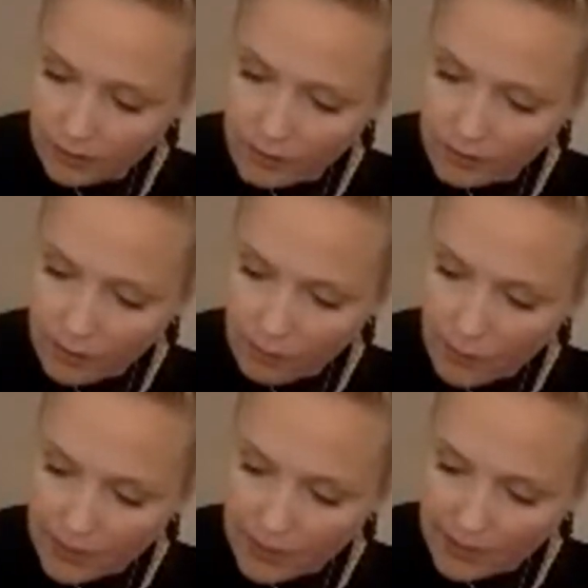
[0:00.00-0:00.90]
So I'm
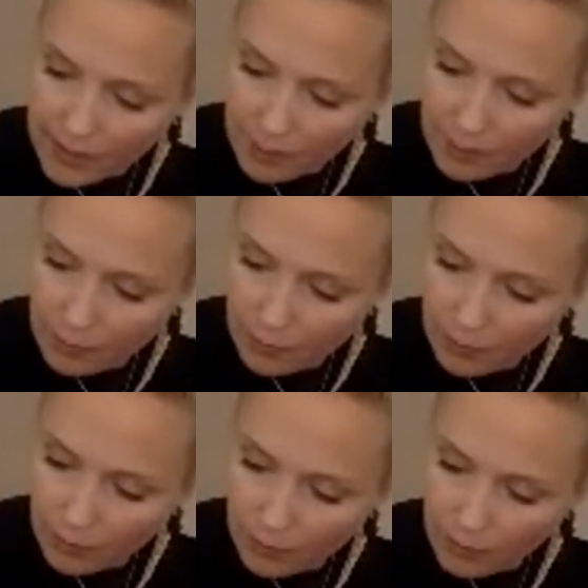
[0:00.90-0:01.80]
mixing up
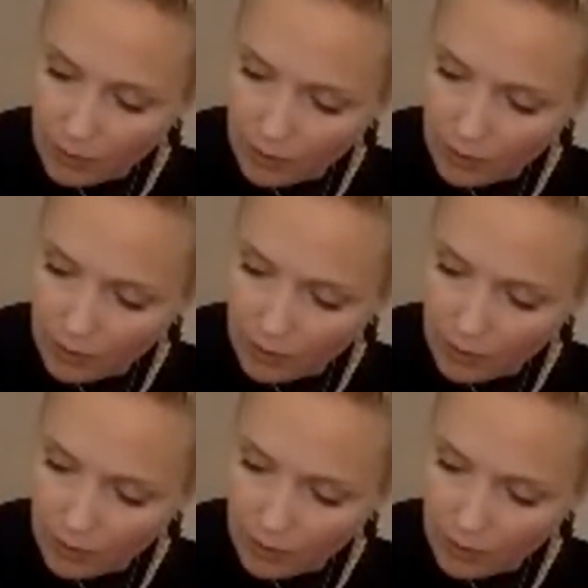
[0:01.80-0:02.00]
blue